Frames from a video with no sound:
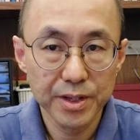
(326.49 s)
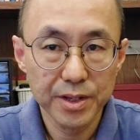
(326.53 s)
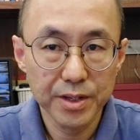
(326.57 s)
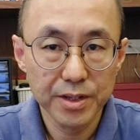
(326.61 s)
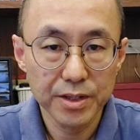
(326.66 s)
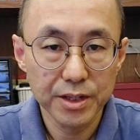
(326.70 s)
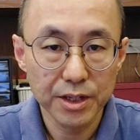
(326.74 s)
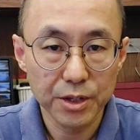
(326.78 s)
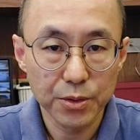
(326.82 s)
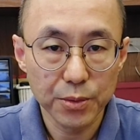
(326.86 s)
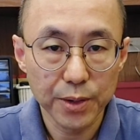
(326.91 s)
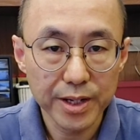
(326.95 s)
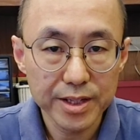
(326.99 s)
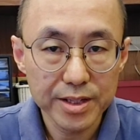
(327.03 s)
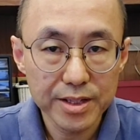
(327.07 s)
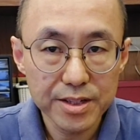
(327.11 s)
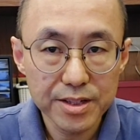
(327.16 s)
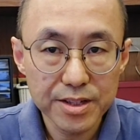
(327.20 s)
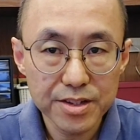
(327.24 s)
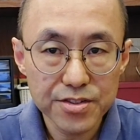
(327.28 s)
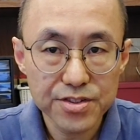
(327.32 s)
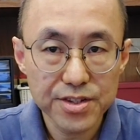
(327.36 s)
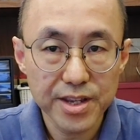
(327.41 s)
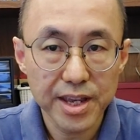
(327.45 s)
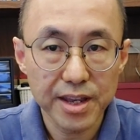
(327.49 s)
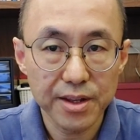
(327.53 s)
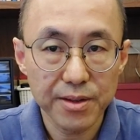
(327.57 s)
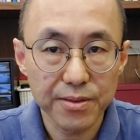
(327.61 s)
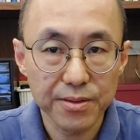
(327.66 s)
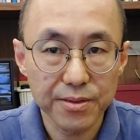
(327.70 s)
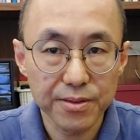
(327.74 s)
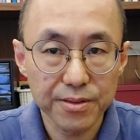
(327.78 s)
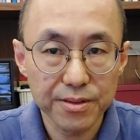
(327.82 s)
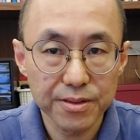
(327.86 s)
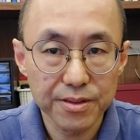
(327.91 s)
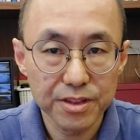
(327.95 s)
The greater the scale,
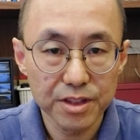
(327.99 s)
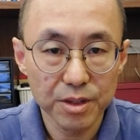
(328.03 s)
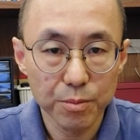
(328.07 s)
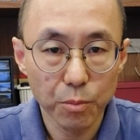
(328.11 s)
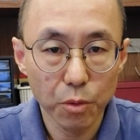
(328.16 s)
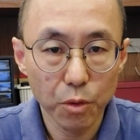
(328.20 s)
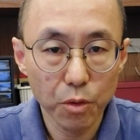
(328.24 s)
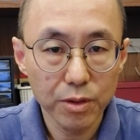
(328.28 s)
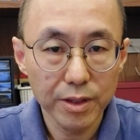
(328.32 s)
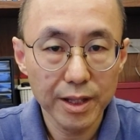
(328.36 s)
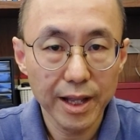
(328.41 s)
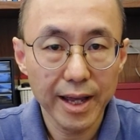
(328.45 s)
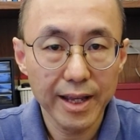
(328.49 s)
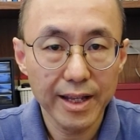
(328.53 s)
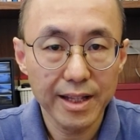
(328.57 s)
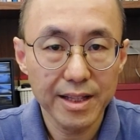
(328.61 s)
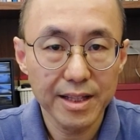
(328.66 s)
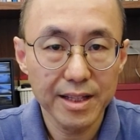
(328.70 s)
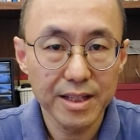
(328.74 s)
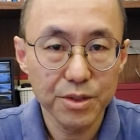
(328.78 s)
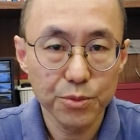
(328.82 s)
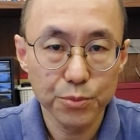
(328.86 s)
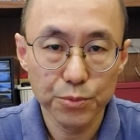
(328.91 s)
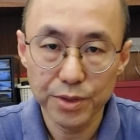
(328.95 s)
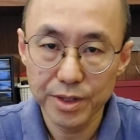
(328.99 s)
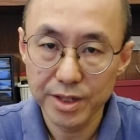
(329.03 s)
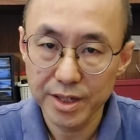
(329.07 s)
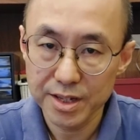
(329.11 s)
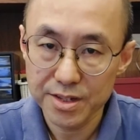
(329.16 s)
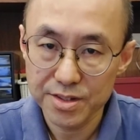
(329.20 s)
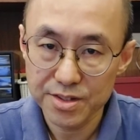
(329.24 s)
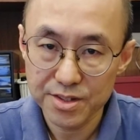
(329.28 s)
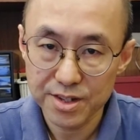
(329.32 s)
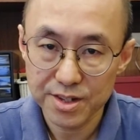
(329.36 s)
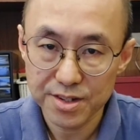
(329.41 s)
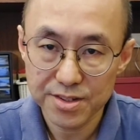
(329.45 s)
the more likely we can
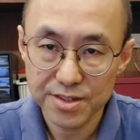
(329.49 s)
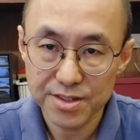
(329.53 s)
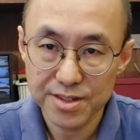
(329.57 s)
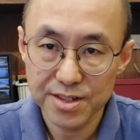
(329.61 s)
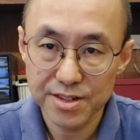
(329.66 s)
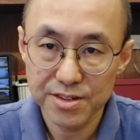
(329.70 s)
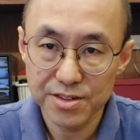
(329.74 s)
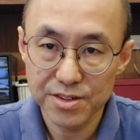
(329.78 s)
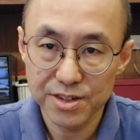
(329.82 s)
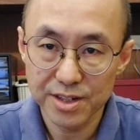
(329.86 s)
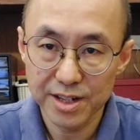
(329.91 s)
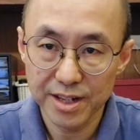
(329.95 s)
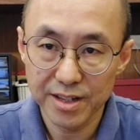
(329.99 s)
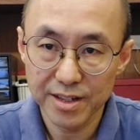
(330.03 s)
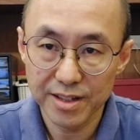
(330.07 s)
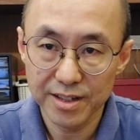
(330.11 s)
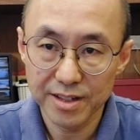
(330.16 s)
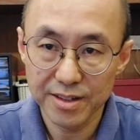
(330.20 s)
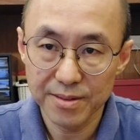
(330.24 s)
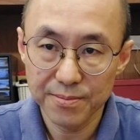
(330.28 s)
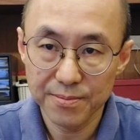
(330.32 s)
succeed together.